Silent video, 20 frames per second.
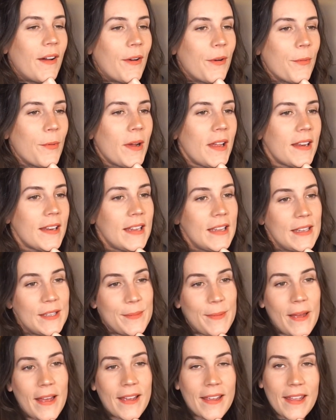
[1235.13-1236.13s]
When
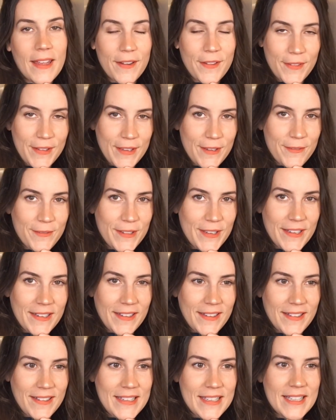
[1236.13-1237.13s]
he's back out of the
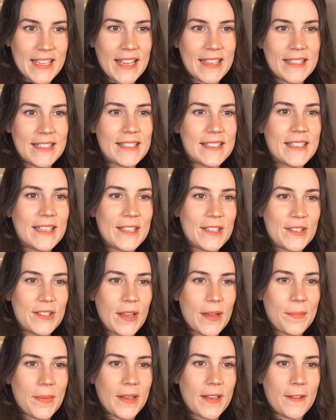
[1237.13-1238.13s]
arena, he's getting stitched
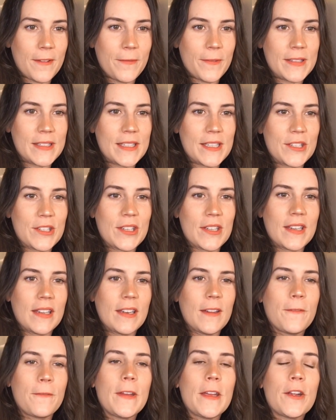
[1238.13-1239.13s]
up by a physician,
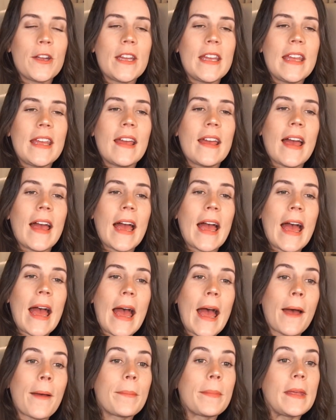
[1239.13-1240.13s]
and a very
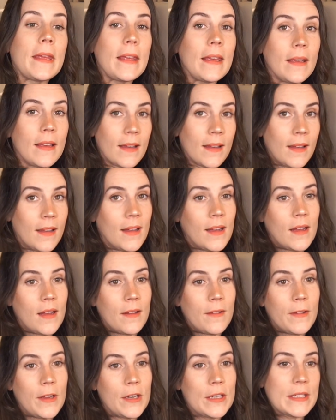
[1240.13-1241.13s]
happy,
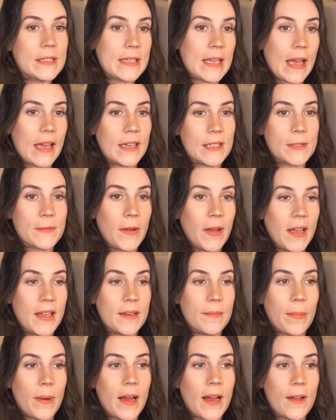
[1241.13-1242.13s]
very
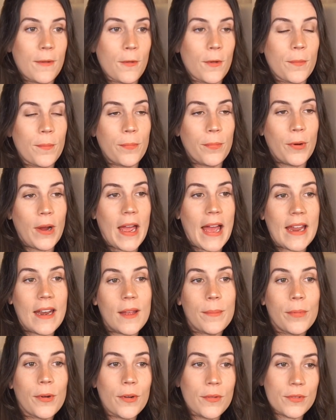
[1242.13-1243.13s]
satisfied Pyrrol Pratt
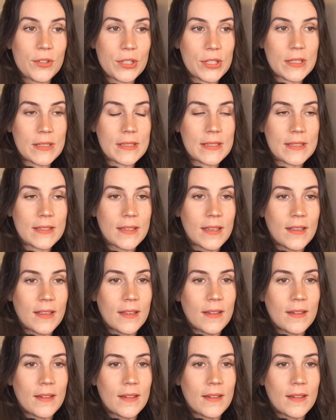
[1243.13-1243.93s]
approaches.